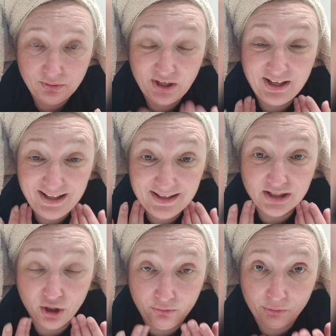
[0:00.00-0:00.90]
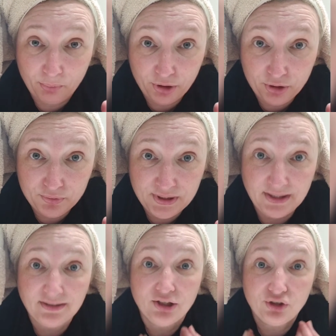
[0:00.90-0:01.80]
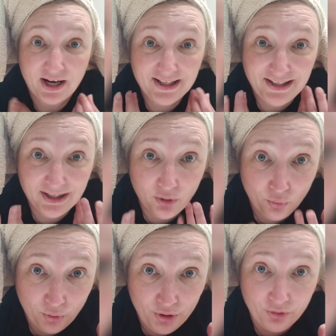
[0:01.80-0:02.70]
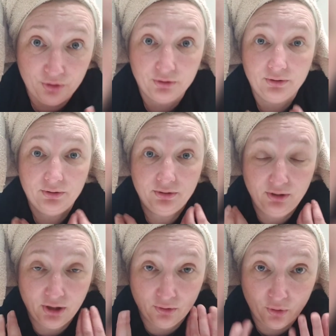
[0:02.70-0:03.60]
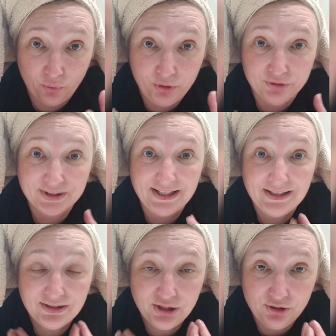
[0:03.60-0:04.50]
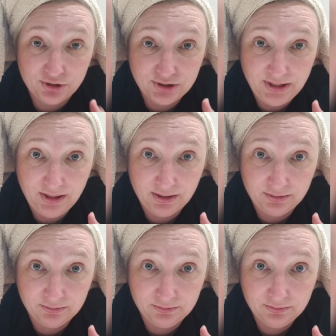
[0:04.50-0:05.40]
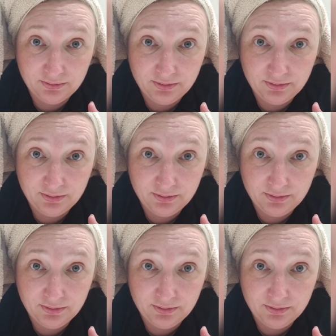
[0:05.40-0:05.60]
or it is overproducing to try to get oil, you know, the oils into your skin.